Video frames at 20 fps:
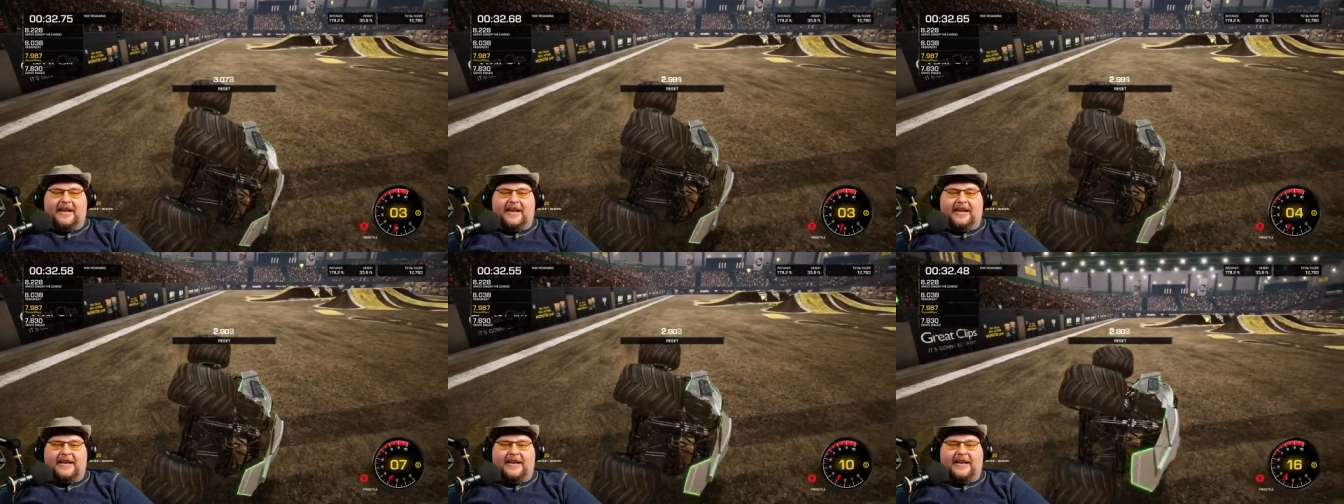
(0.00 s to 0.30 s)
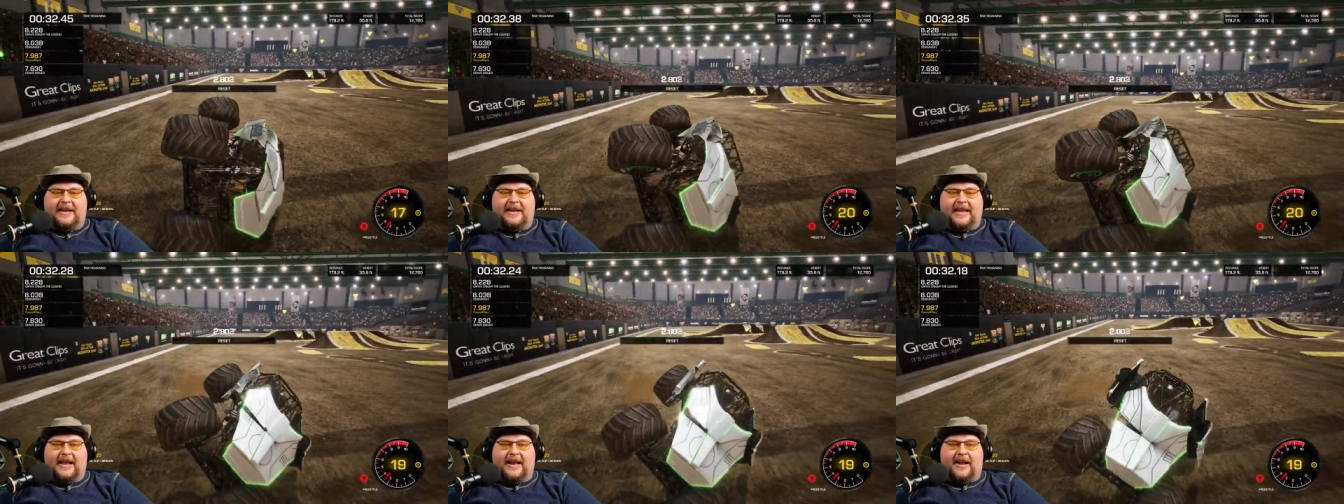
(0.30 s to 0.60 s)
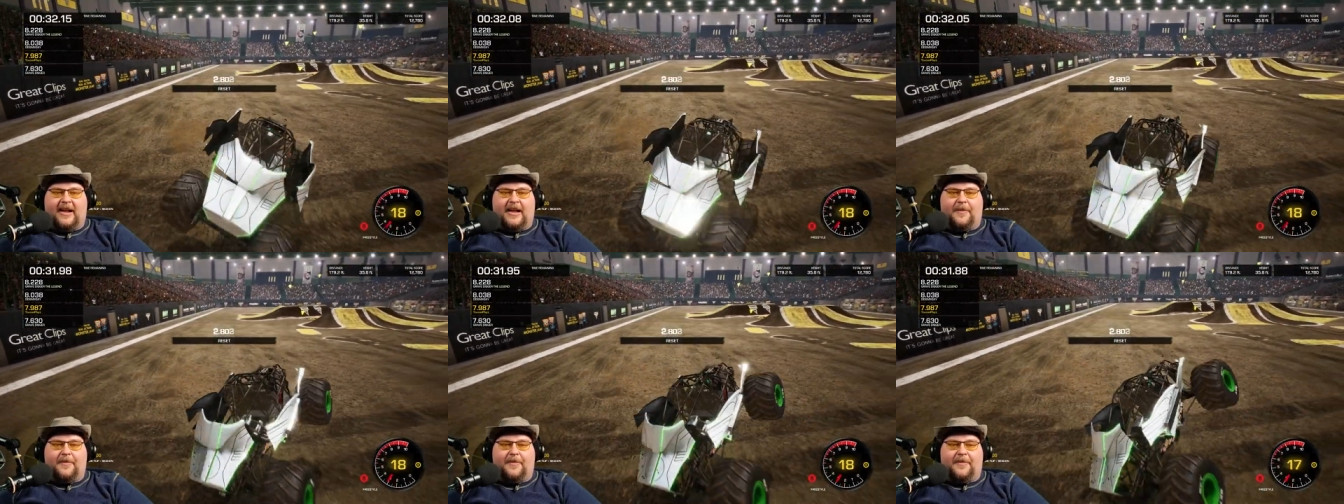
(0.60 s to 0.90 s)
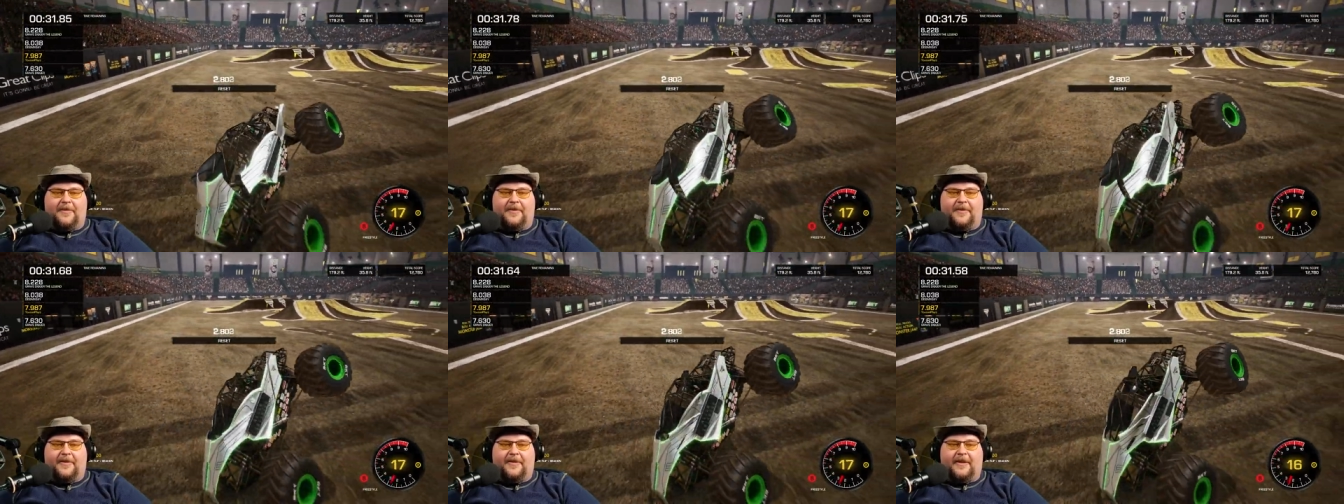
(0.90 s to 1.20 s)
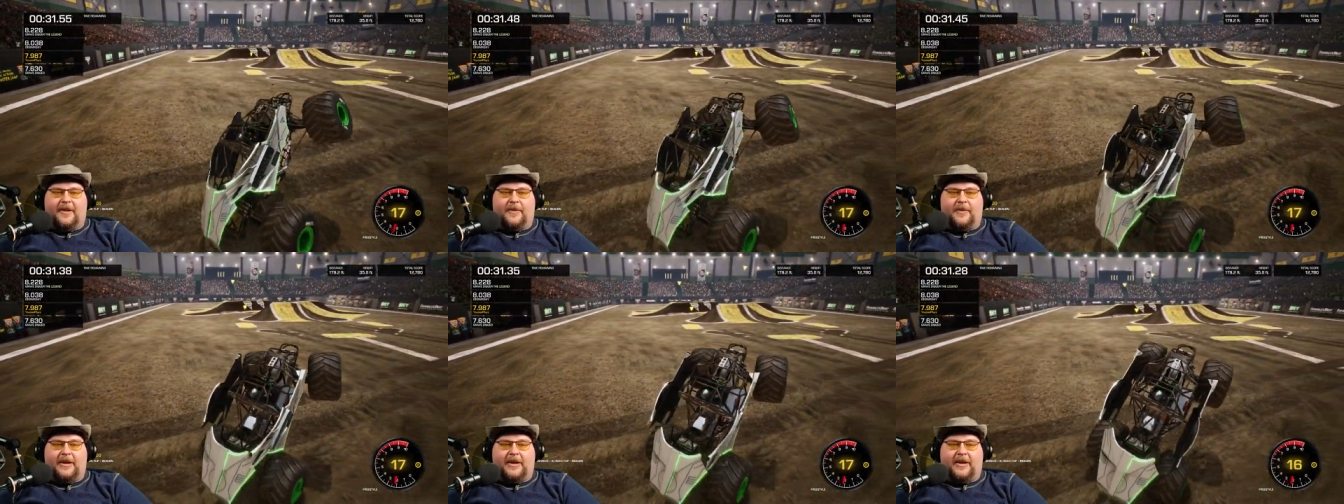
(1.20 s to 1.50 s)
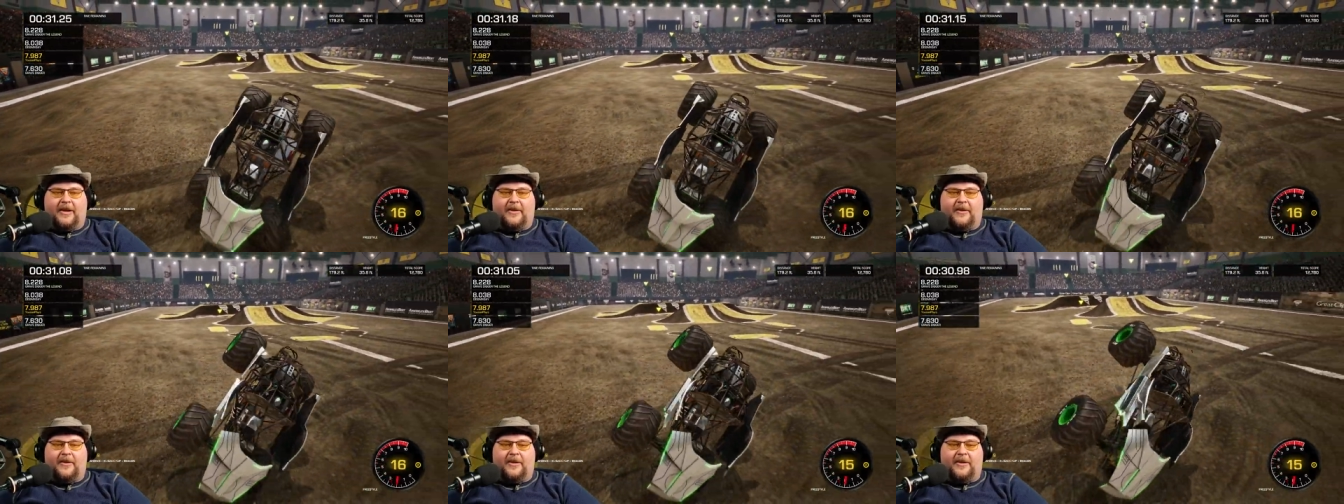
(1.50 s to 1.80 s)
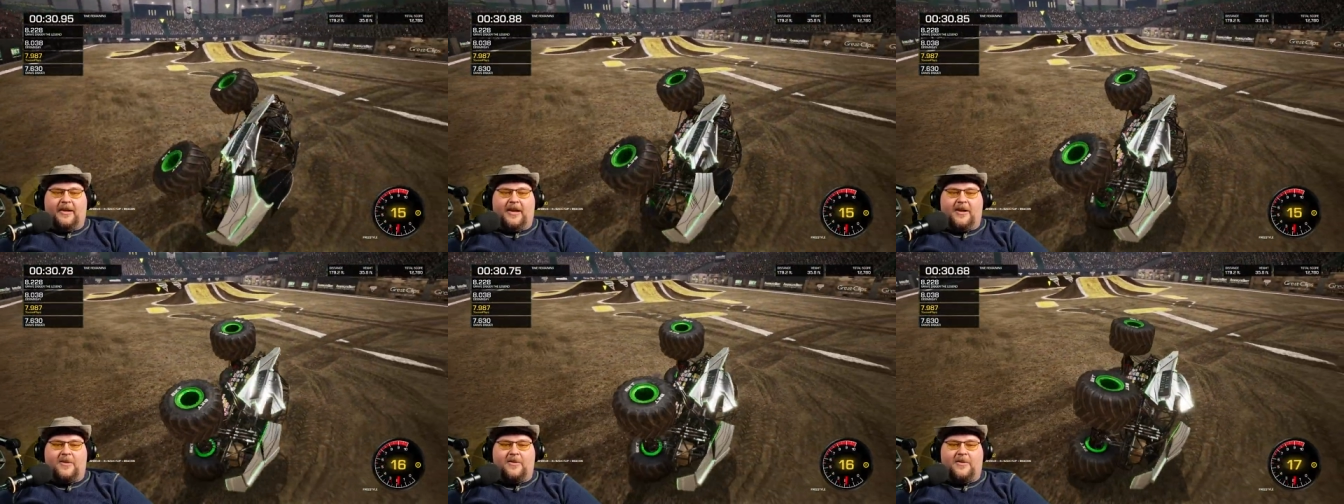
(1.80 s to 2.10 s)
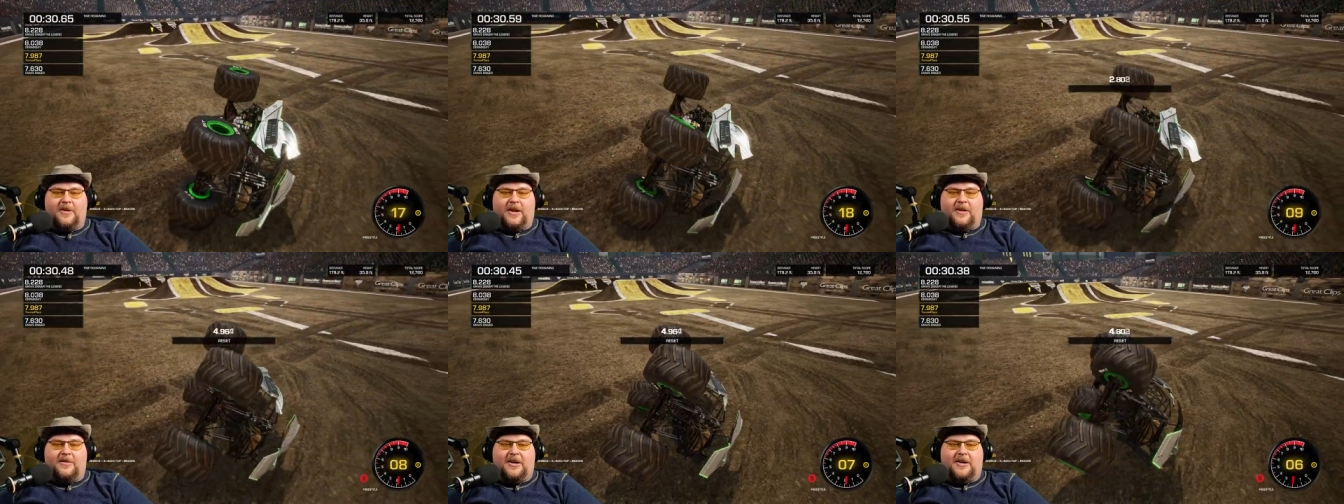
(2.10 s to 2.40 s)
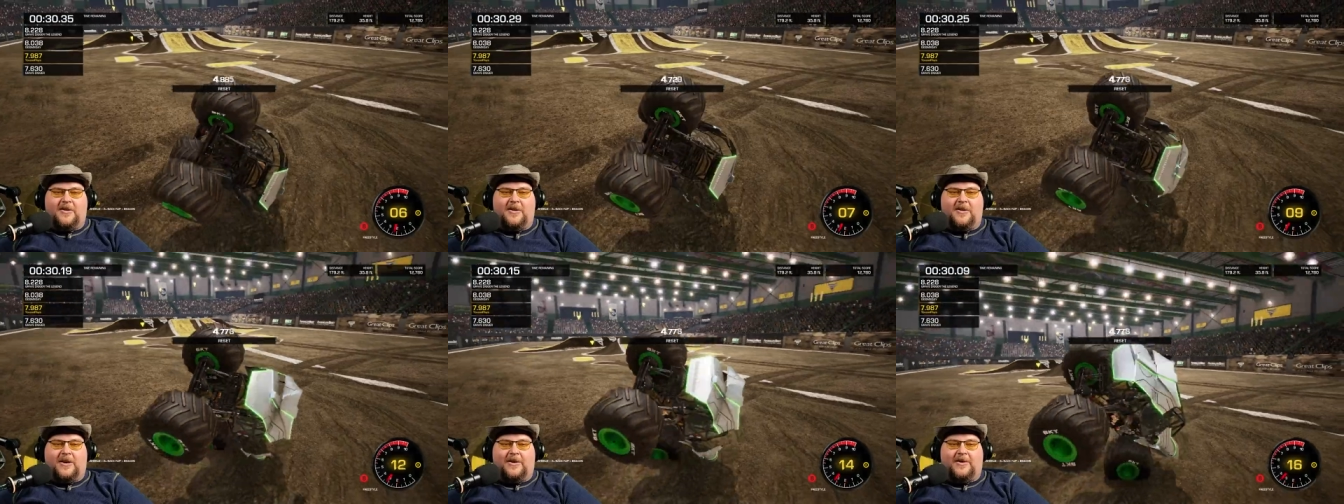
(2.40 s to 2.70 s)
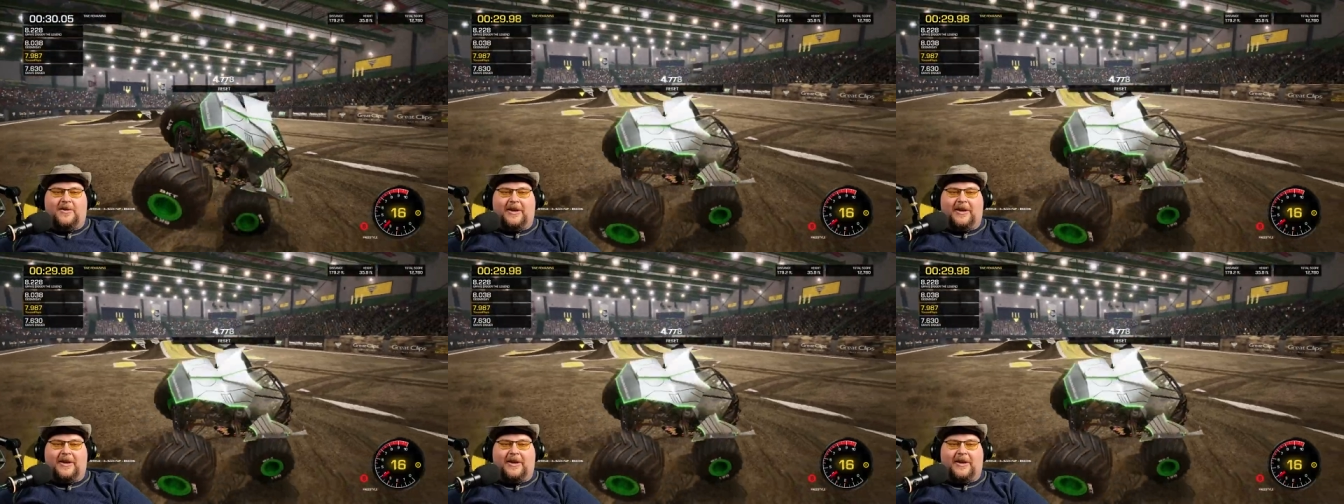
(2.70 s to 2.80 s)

I need to get up. There we go. Oh, oh, oh,